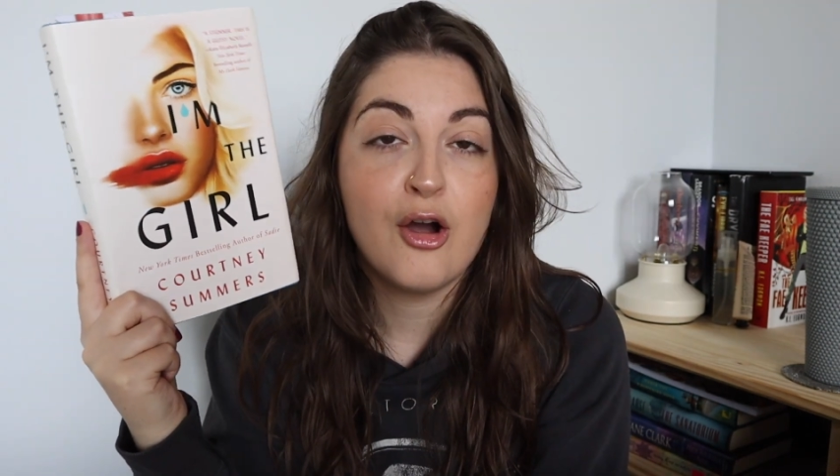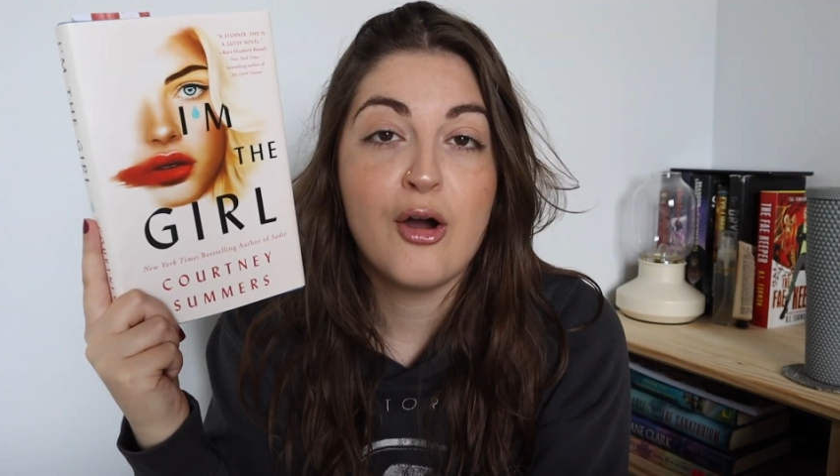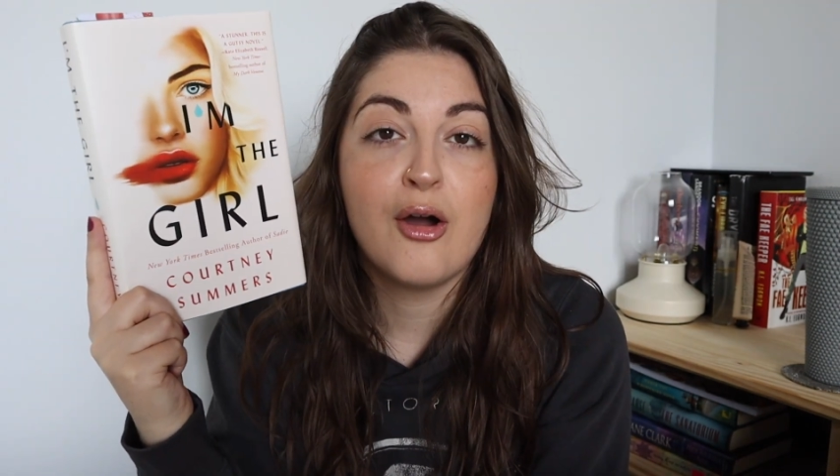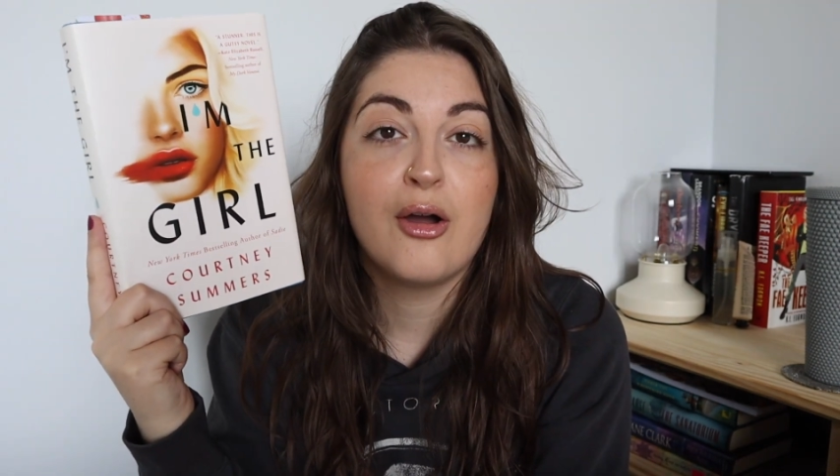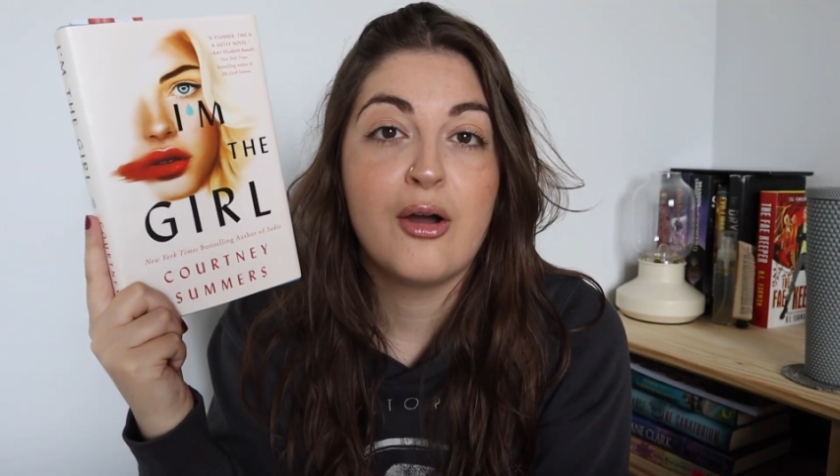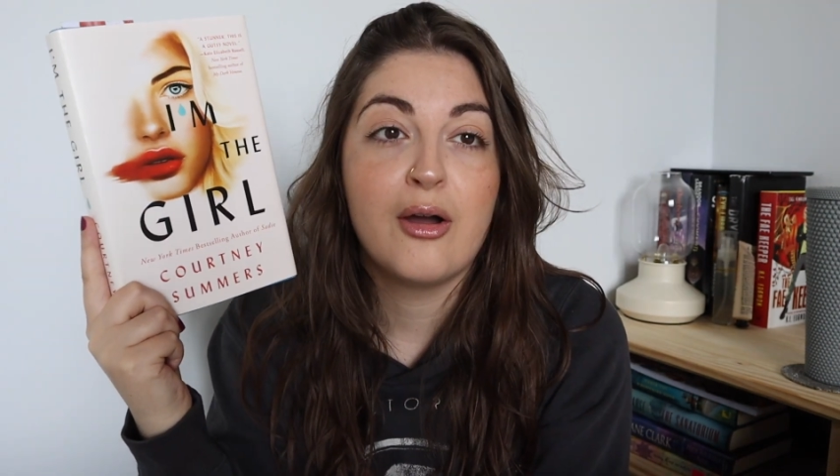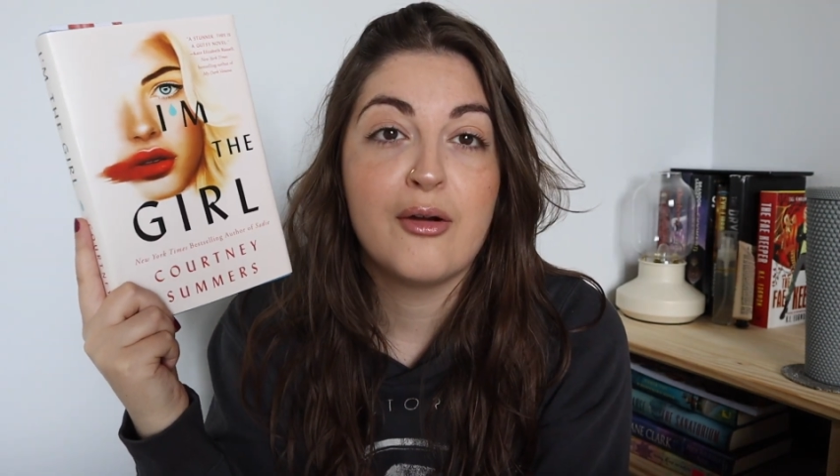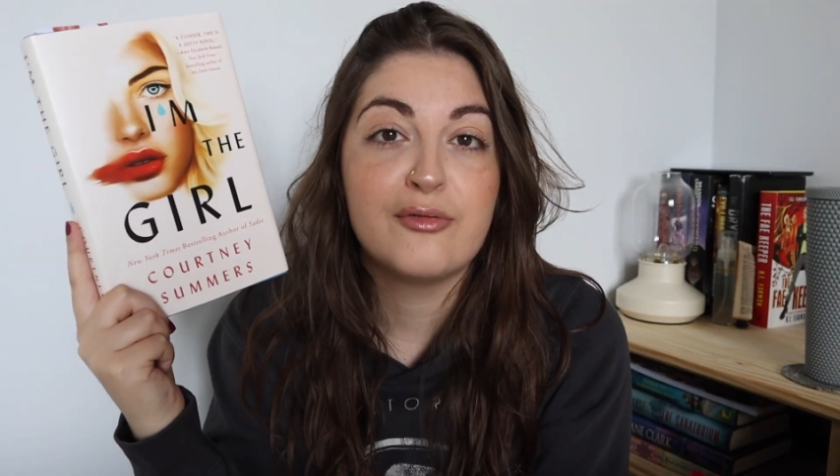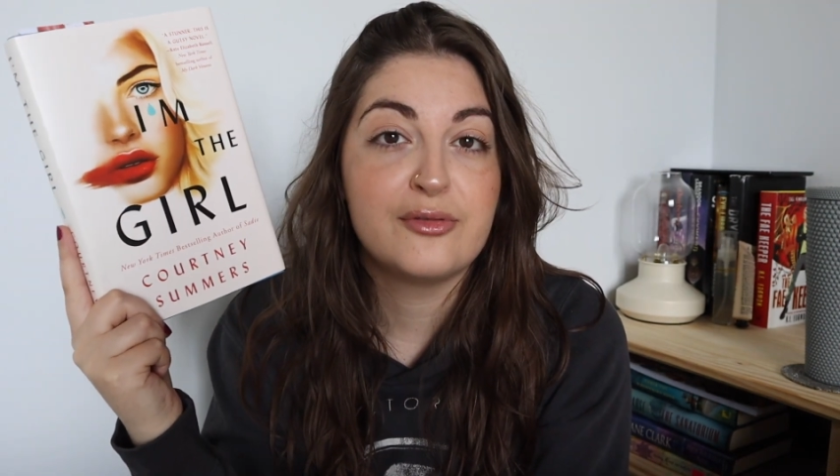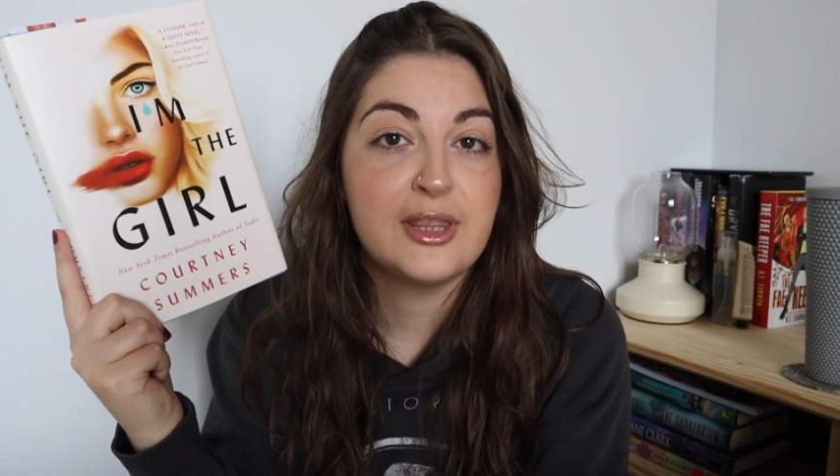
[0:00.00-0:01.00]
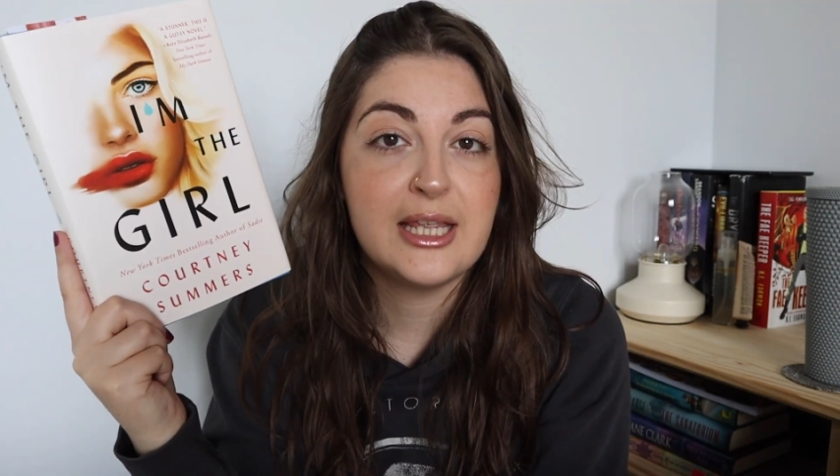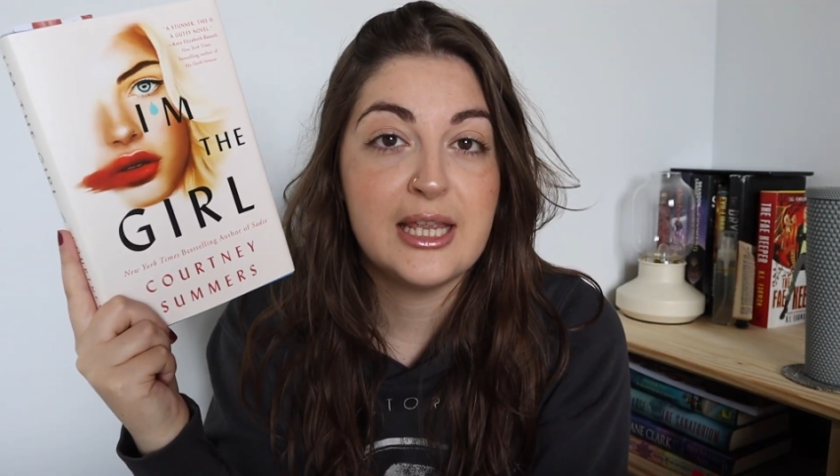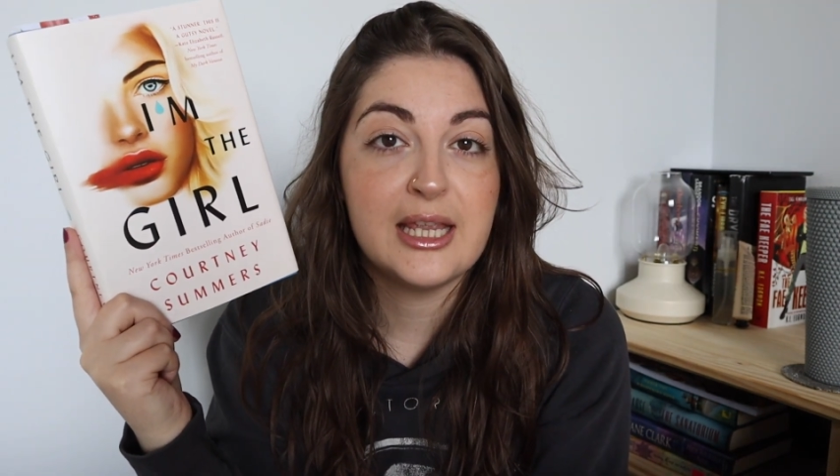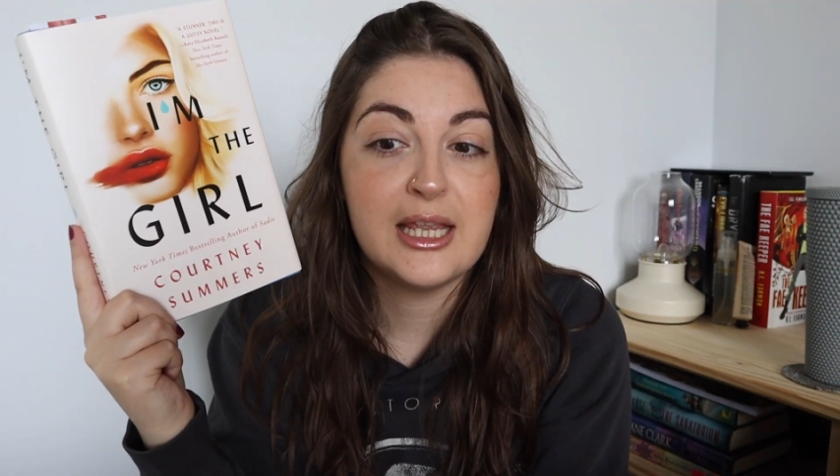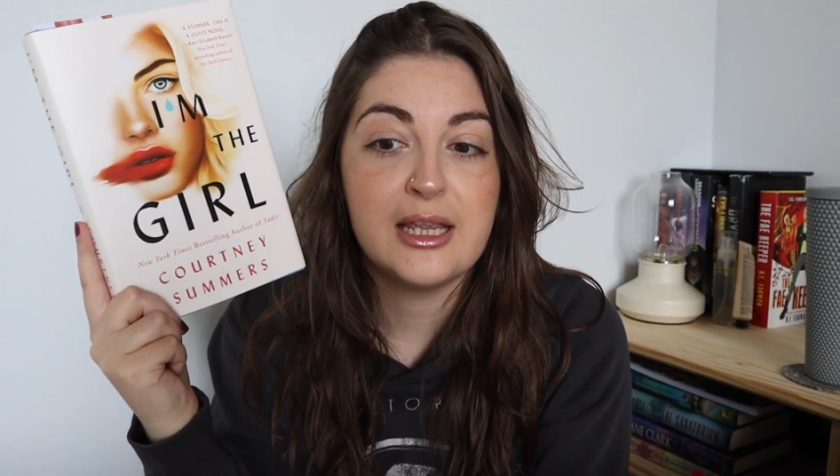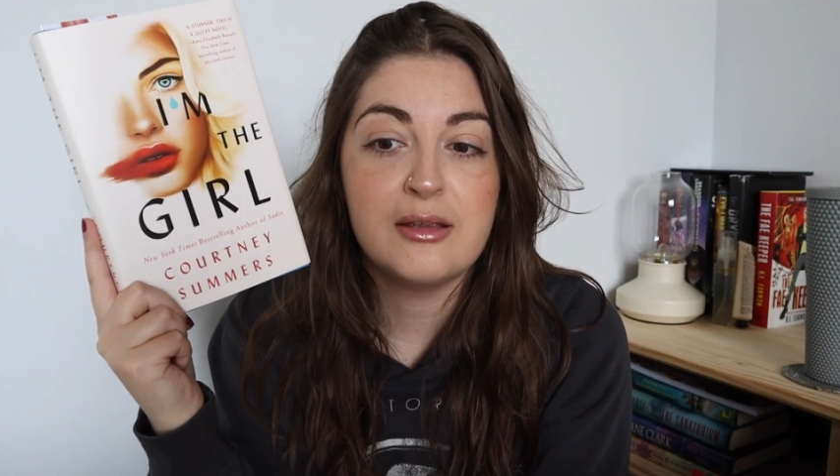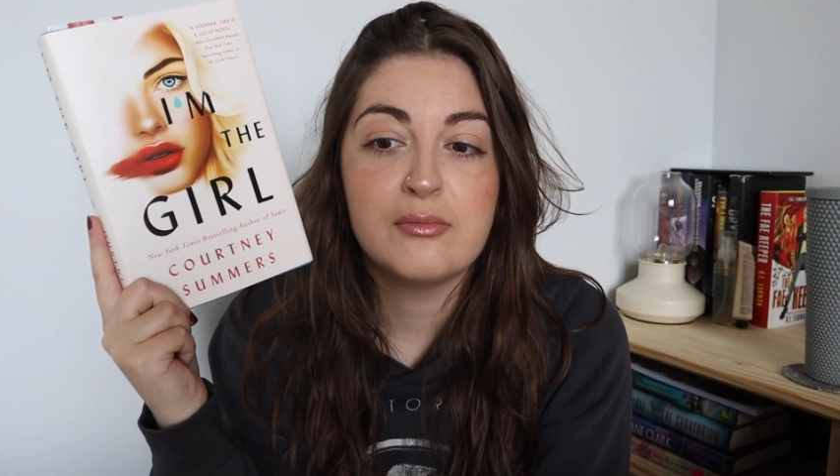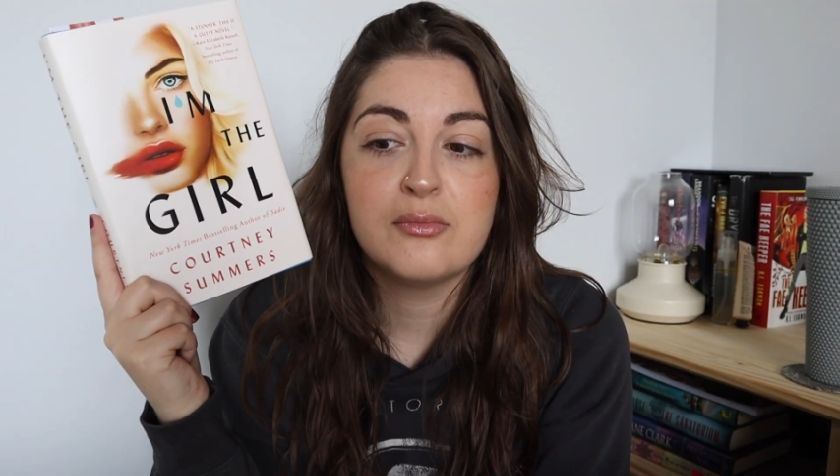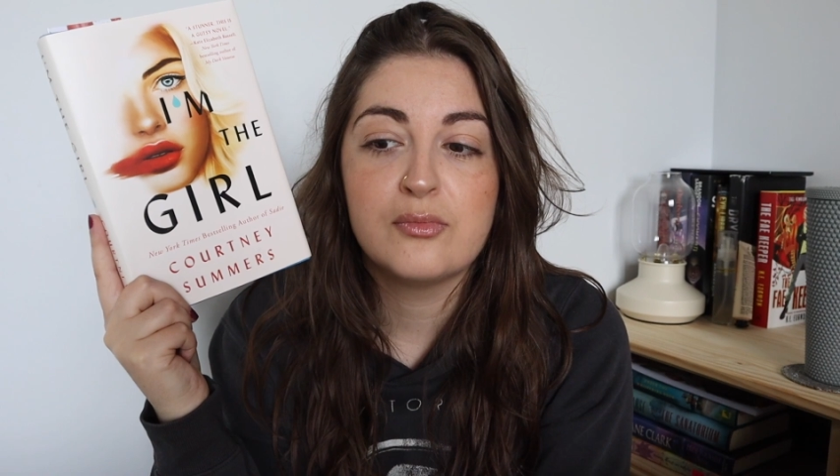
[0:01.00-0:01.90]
of the